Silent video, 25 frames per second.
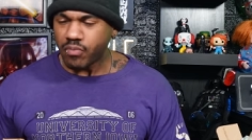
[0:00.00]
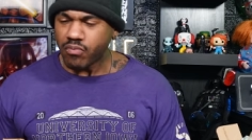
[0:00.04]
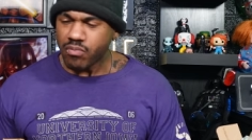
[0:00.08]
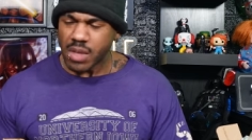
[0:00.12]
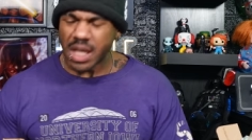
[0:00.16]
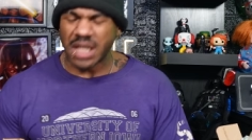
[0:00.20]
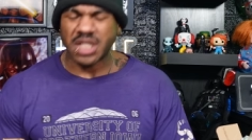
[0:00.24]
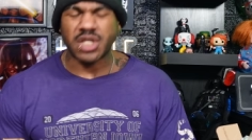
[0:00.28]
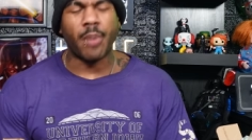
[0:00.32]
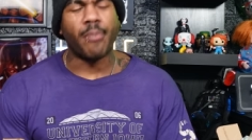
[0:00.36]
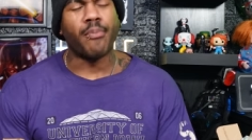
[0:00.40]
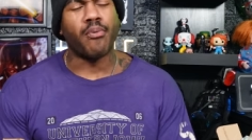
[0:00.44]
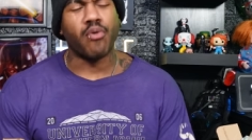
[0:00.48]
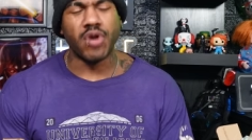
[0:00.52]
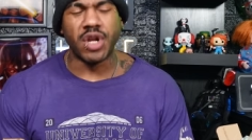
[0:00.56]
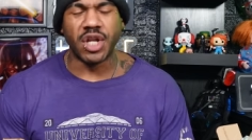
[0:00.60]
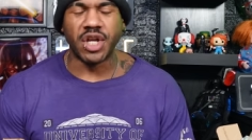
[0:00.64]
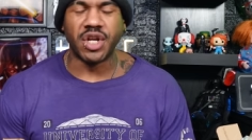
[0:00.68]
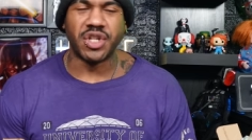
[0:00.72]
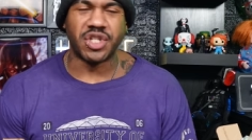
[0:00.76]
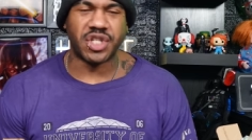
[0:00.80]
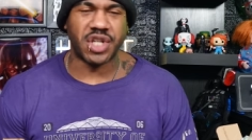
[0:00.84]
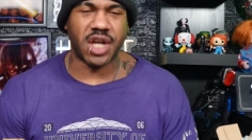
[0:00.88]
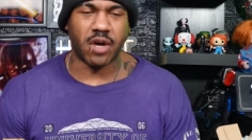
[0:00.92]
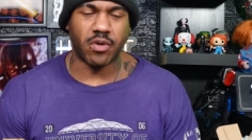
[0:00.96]
It's a pretty
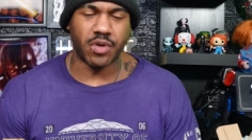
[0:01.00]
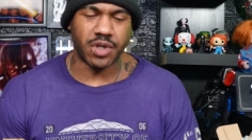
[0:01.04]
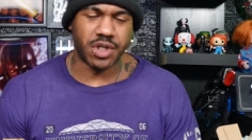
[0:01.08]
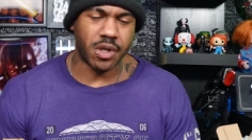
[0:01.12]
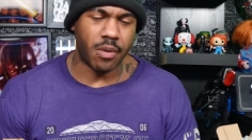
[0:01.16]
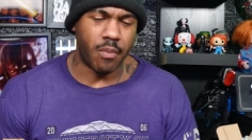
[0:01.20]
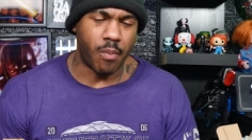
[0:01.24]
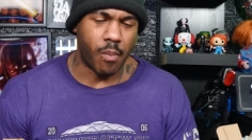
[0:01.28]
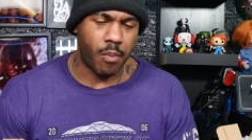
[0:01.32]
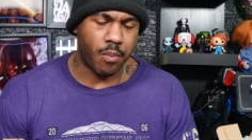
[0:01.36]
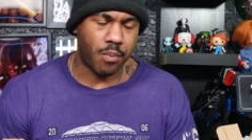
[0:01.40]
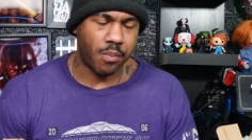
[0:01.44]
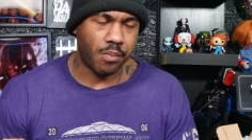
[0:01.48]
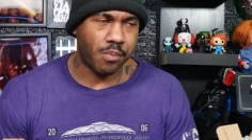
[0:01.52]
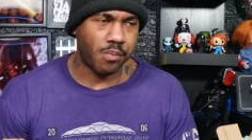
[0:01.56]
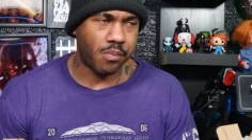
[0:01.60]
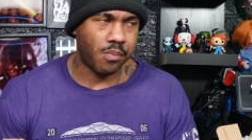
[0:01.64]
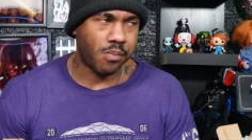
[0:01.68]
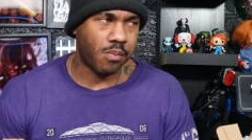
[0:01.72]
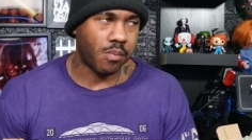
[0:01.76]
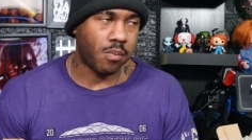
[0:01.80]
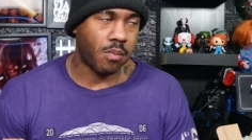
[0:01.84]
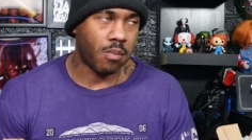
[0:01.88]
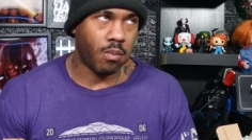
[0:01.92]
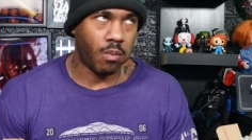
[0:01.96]
good sandwich.
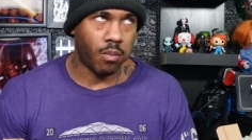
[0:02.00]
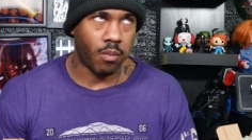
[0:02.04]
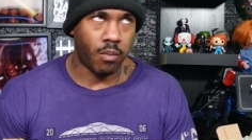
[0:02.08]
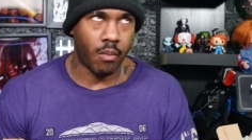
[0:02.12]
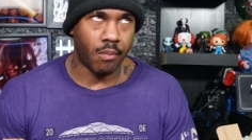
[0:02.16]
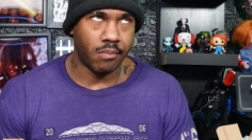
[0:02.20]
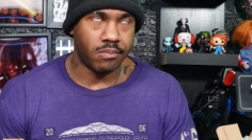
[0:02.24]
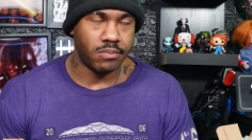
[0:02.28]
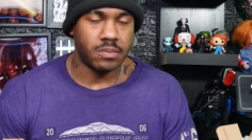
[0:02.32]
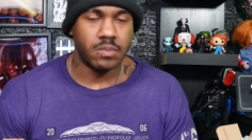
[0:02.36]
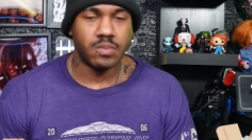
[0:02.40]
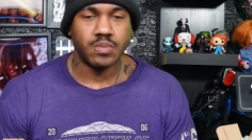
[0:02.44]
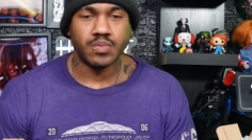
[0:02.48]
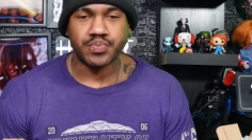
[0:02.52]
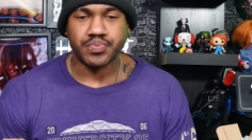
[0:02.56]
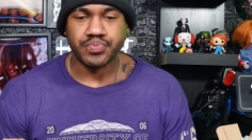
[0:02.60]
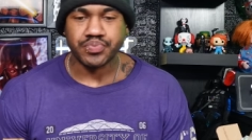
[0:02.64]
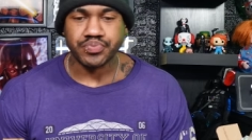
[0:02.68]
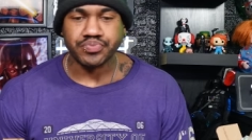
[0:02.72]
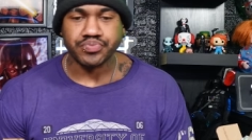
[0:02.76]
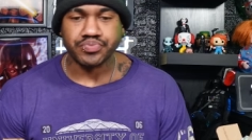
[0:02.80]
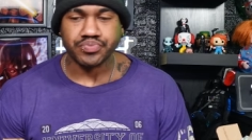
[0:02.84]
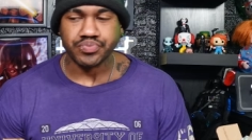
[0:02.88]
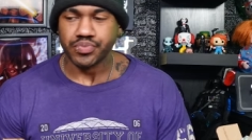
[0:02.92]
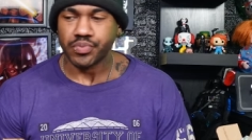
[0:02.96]

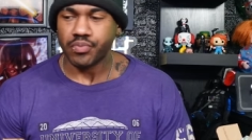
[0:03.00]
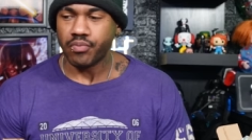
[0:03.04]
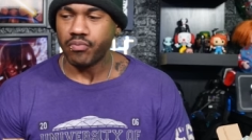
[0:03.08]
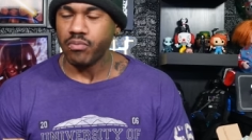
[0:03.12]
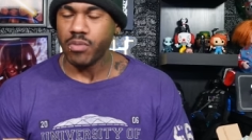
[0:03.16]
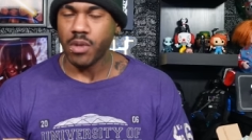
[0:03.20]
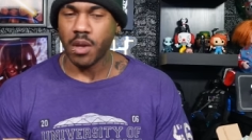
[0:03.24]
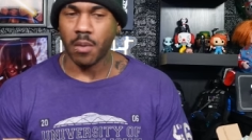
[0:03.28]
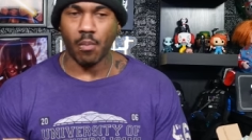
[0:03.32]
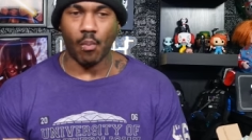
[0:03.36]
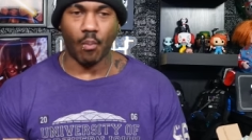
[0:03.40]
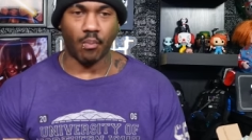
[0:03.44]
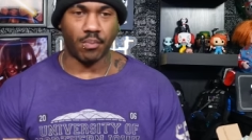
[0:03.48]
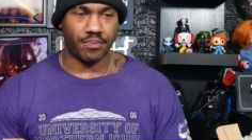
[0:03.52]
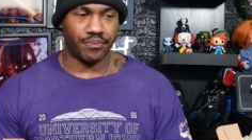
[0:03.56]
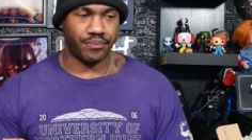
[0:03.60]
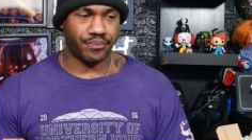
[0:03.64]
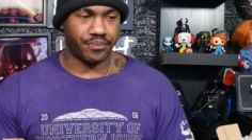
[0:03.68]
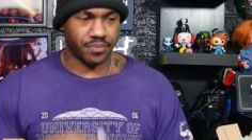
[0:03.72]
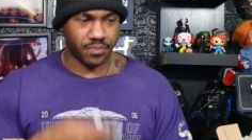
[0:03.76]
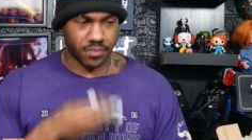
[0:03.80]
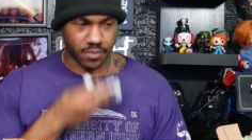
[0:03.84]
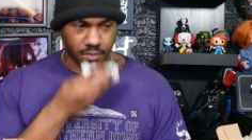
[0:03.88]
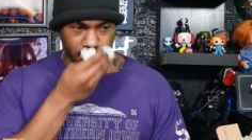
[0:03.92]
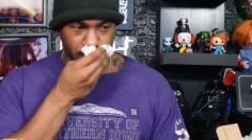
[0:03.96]
Ooh,
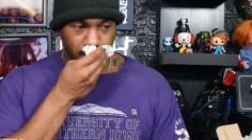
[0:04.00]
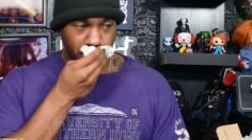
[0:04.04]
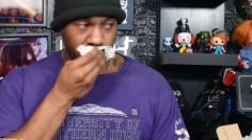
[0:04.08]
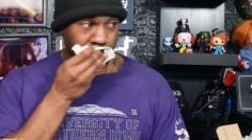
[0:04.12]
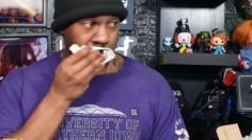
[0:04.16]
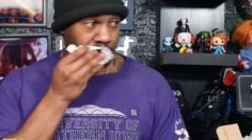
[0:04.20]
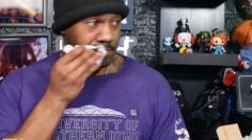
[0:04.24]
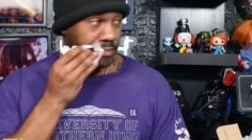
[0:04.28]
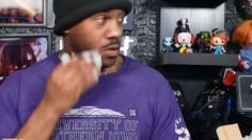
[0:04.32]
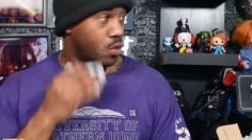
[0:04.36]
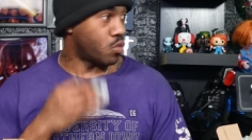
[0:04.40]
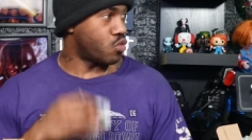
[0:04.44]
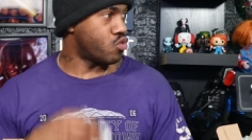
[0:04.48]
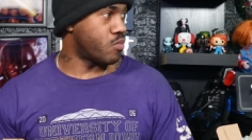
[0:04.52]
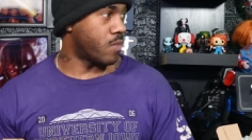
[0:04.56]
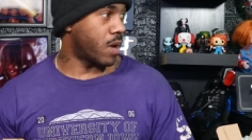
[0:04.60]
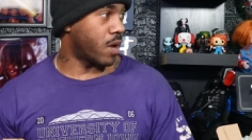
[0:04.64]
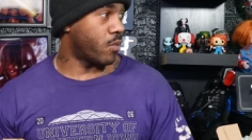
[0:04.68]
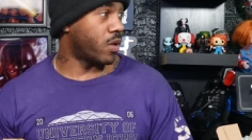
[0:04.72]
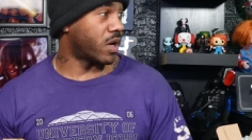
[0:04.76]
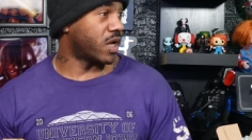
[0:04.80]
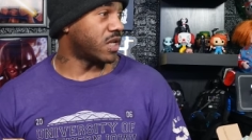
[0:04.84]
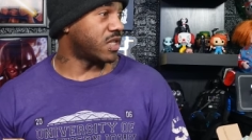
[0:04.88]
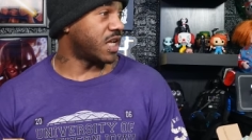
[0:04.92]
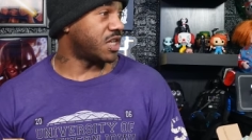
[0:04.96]
might
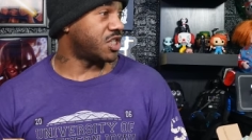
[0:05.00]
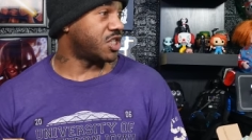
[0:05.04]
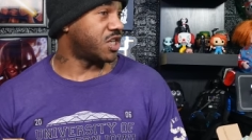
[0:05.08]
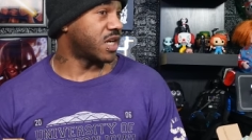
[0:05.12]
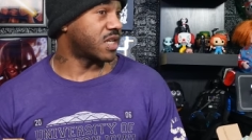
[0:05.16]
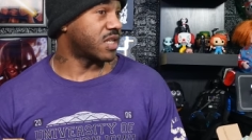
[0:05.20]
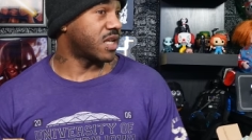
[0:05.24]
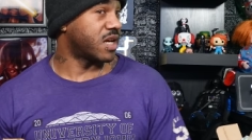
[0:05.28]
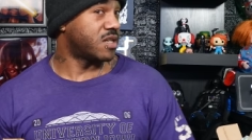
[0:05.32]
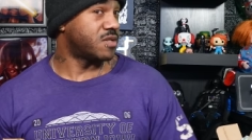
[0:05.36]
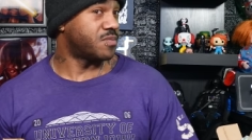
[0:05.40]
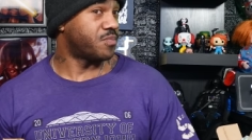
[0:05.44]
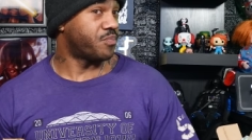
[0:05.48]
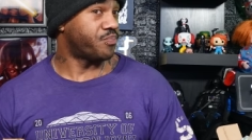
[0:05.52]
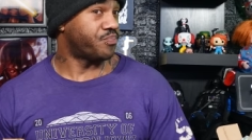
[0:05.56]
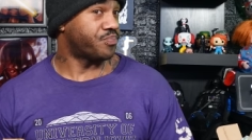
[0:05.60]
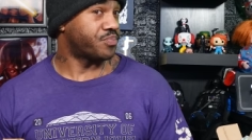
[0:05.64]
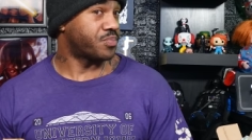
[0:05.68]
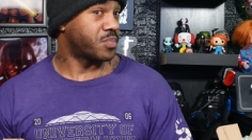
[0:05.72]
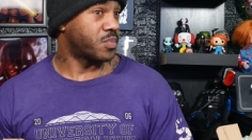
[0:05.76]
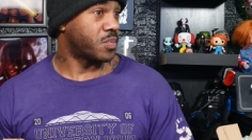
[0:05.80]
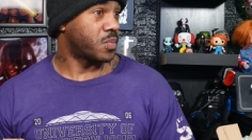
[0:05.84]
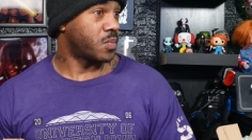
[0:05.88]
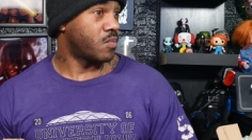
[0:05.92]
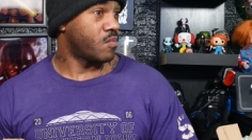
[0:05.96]
want to get that checked out.
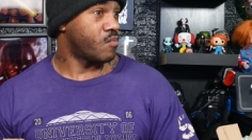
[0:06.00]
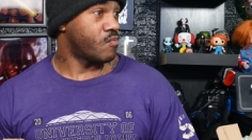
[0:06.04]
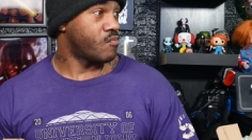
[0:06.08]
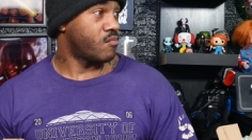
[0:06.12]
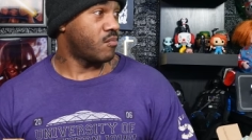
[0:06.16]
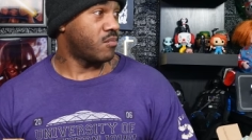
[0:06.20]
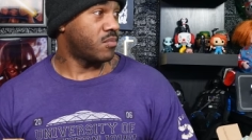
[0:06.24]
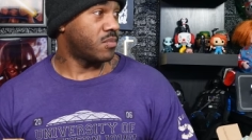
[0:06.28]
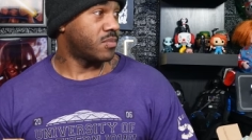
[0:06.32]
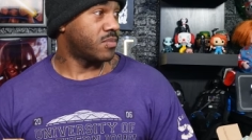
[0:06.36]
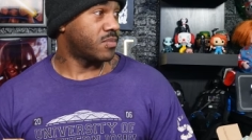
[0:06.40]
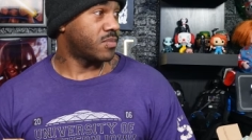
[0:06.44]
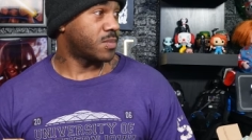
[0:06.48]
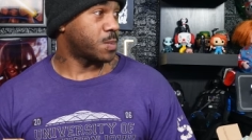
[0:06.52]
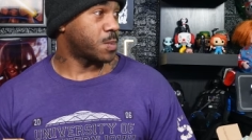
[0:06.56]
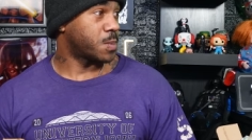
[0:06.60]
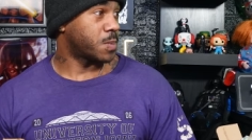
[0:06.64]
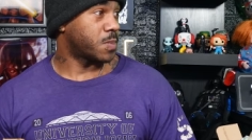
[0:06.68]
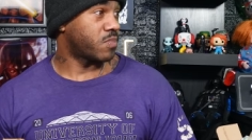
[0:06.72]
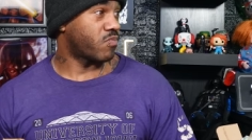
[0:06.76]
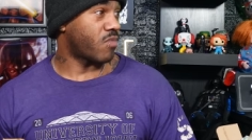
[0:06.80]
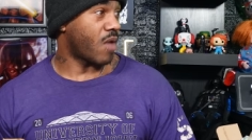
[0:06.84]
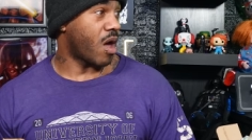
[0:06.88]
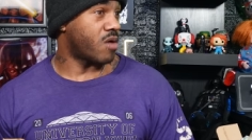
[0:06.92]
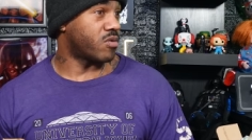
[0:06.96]

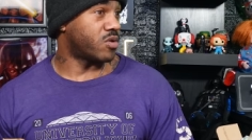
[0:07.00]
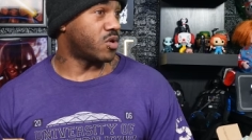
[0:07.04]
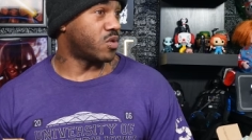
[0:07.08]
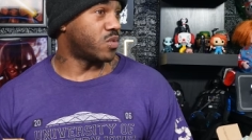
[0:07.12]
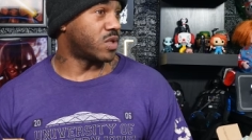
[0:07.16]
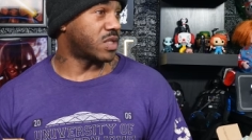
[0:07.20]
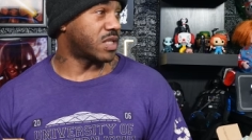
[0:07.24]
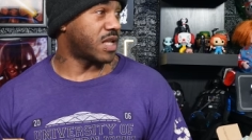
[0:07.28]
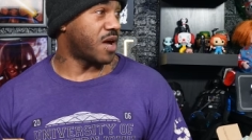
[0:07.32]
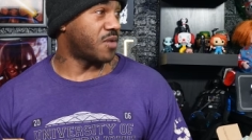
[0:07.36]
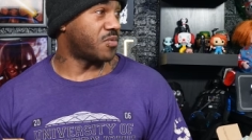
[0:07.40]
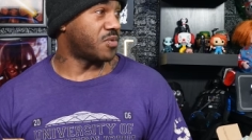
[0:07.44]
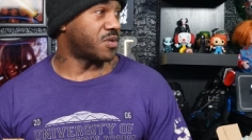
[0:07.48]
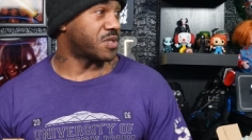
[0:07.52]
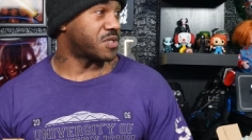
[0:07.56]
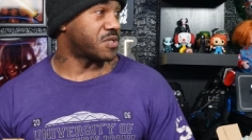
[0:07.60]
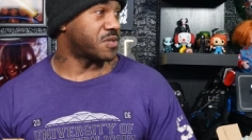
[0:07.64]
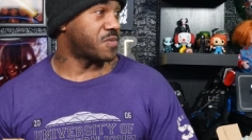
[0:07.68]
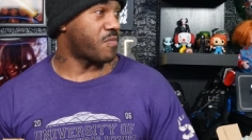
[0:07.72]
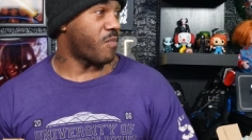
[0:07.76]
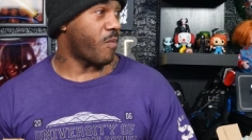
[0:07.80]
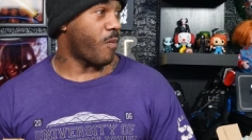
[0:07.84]
I don't know what that was.